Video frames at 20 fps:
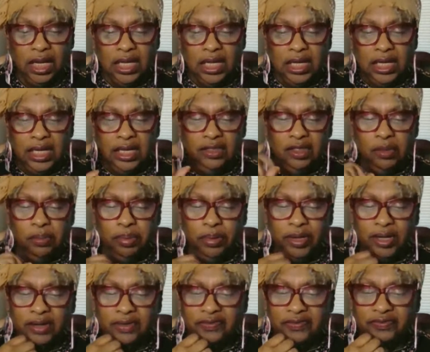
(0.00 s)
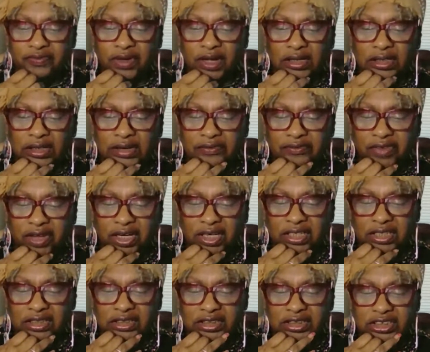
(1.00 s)
In the book of
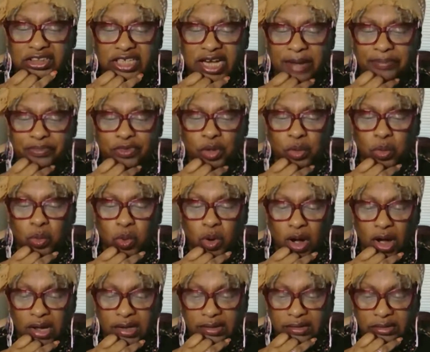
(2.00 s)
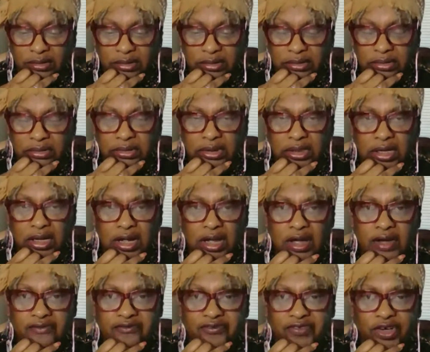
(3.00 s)
Leviticus, chapter 1,
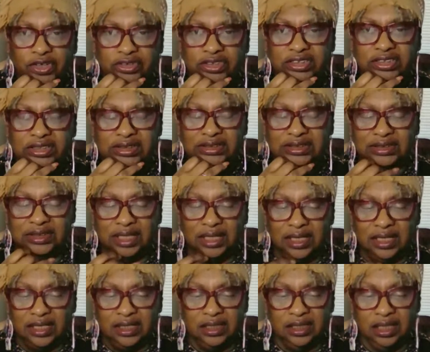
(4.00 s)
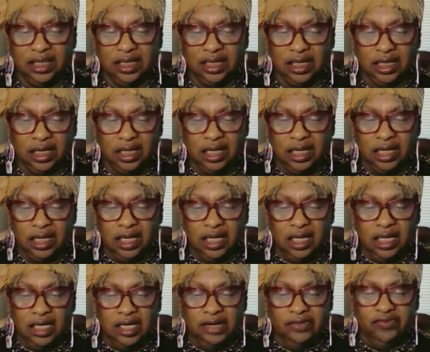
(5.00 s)
verse 16,
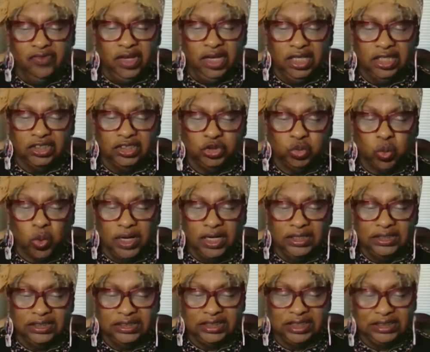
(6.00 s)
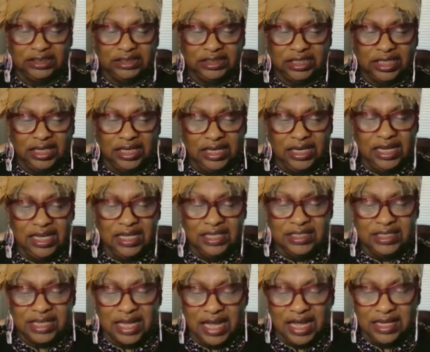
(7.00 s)
Leviticus 1 and 16, it
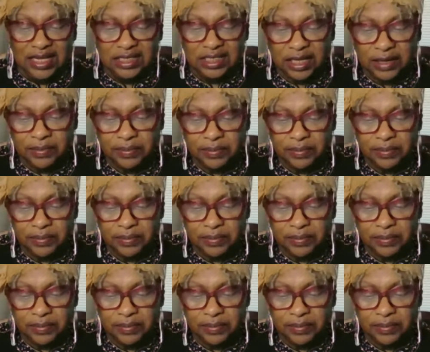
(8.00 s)
says,